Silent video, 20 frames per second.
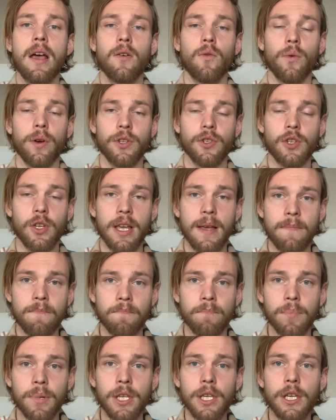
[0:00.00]
which
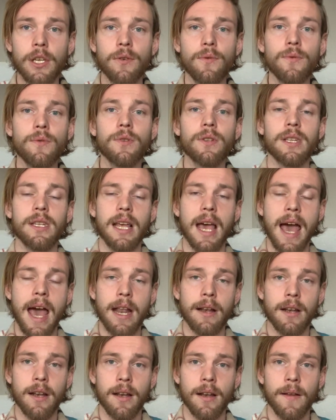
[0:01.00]
imbues
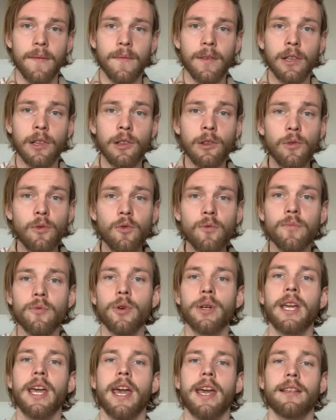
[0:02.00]
and
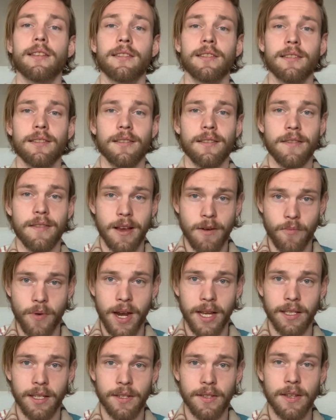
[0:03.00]
lubricates their
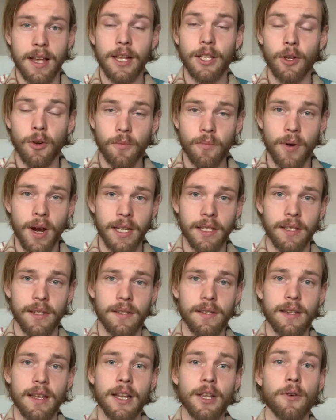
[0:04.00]
practice and your
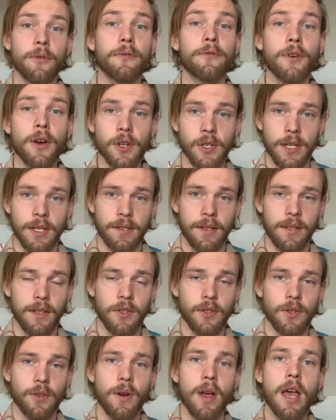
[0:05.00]
function as a
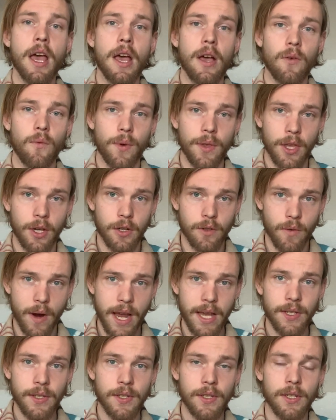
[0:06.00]
teacher with the
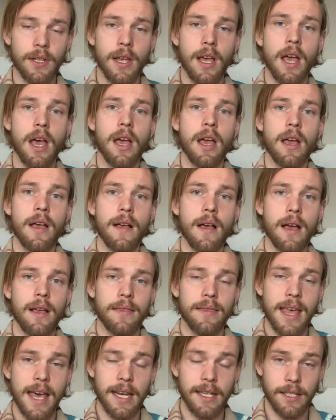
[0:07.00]
grace
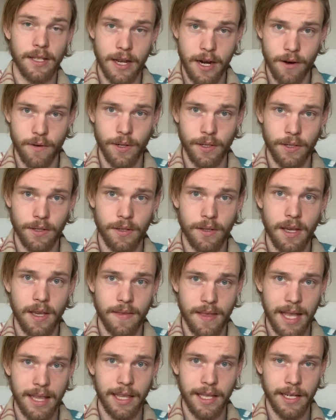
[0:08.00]
that is inherent
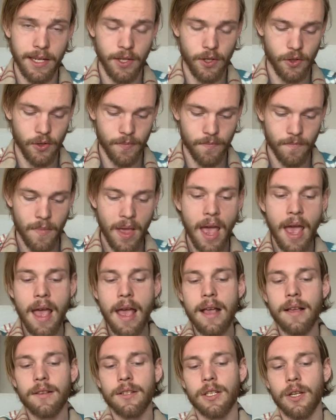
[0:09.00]
in that lineage.
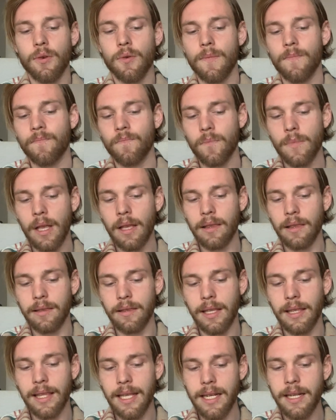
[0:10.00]
So
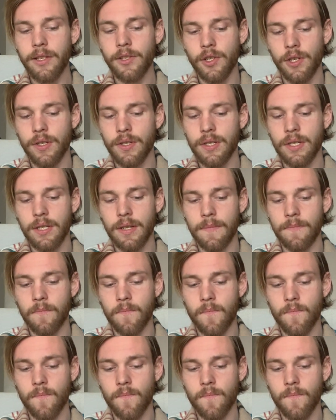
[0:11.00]
the lineages,